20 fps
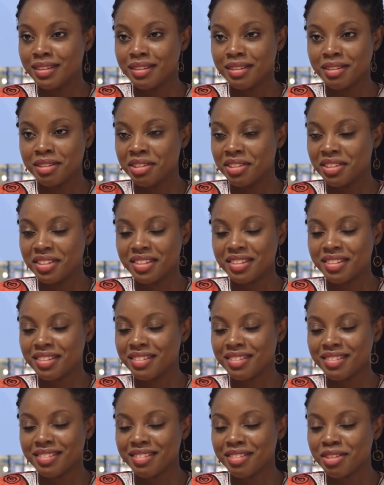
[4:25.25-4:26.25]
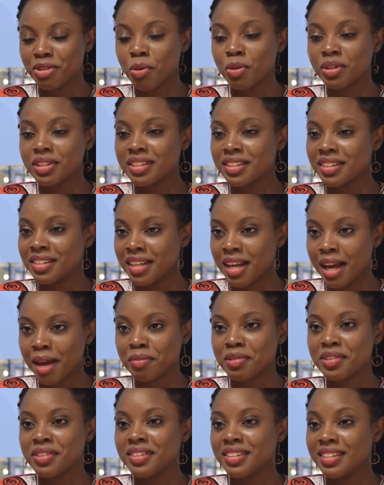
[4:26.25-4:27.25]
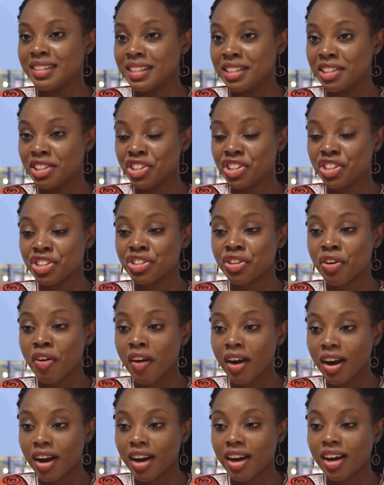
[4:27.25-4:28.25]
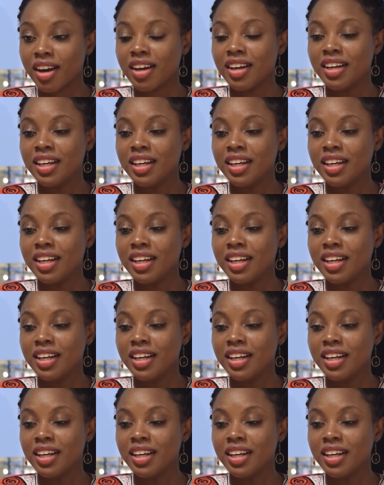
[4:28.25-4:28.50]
just totally and absolutely in shock